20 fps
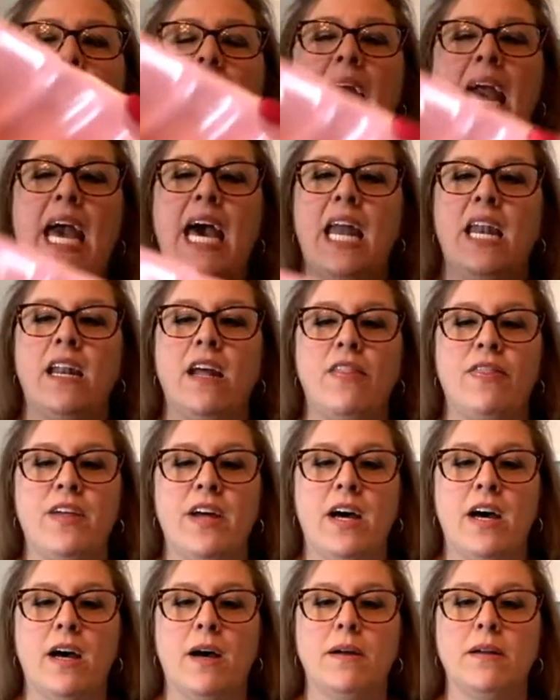And
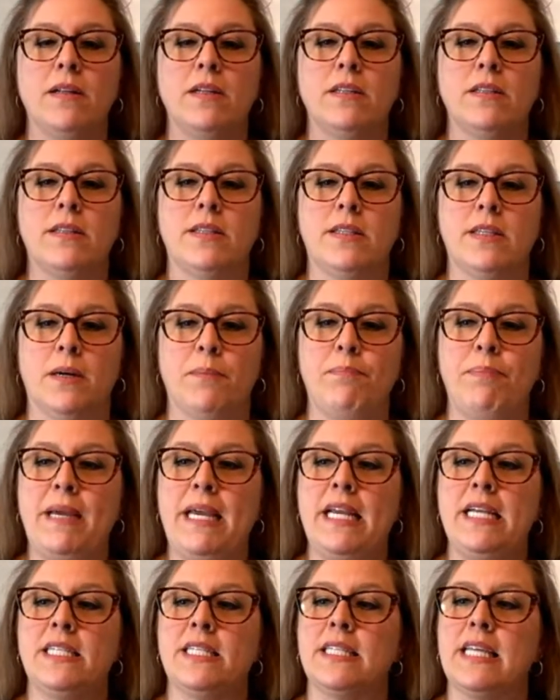the, the
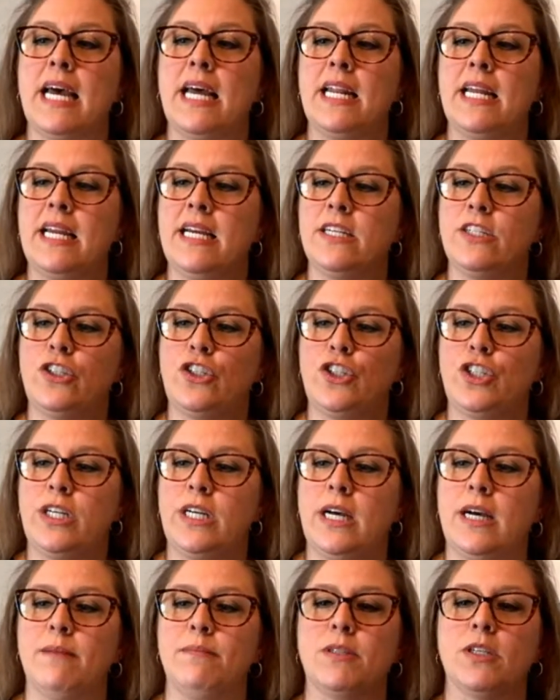piece that is
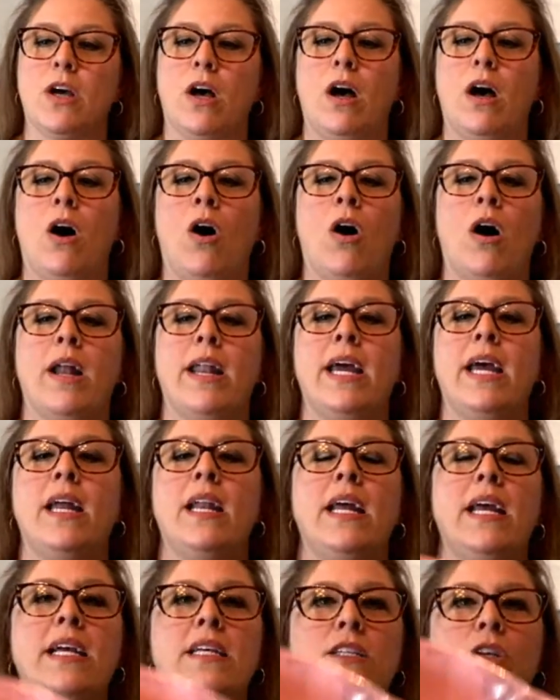chipped on it
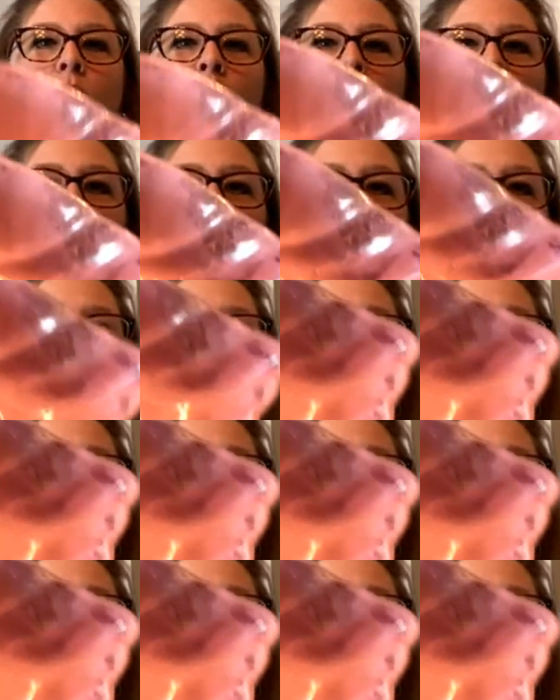is on the